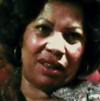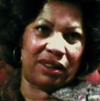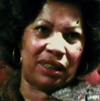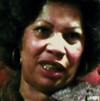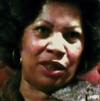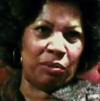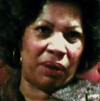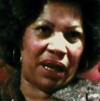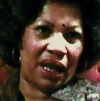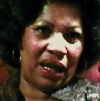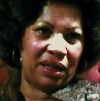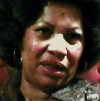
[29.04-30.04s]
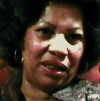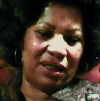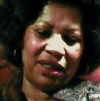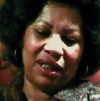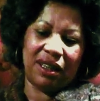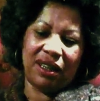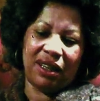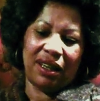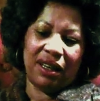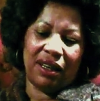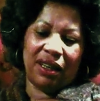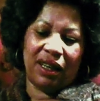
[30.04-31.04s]
on a legal pad,
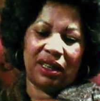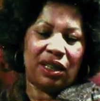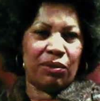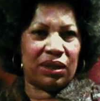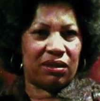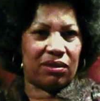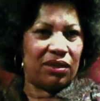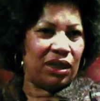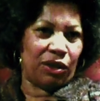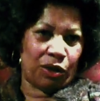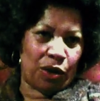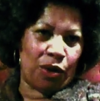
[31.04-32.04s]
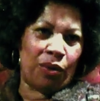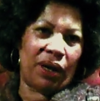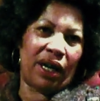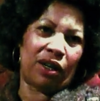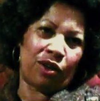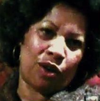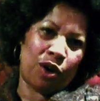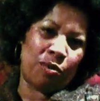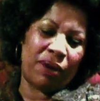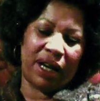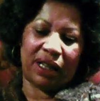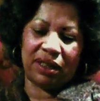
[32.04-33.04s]
and he would, you know, go away and
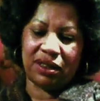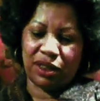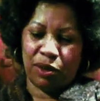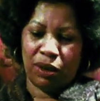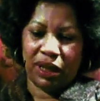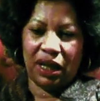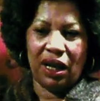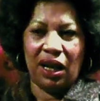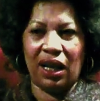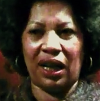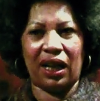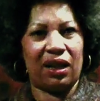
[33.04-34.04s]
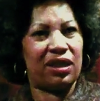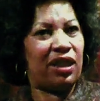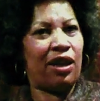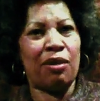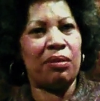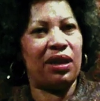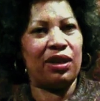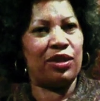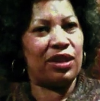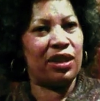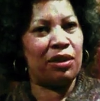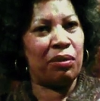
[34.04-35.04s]
crawl back and so on. And I got terribly
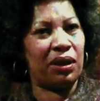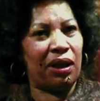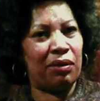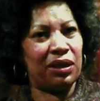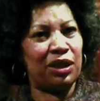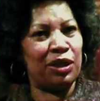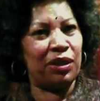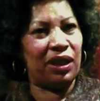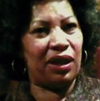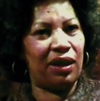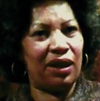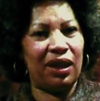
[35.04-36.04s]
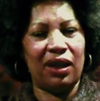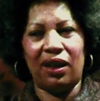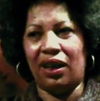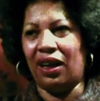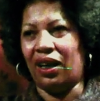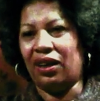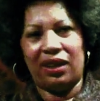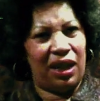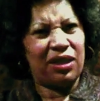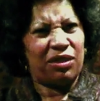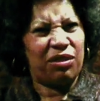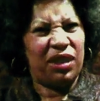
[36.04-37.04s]
interested in what I was doing.
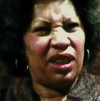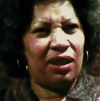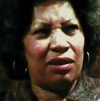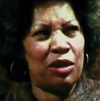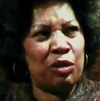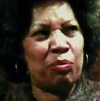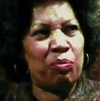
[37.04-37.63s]
Got really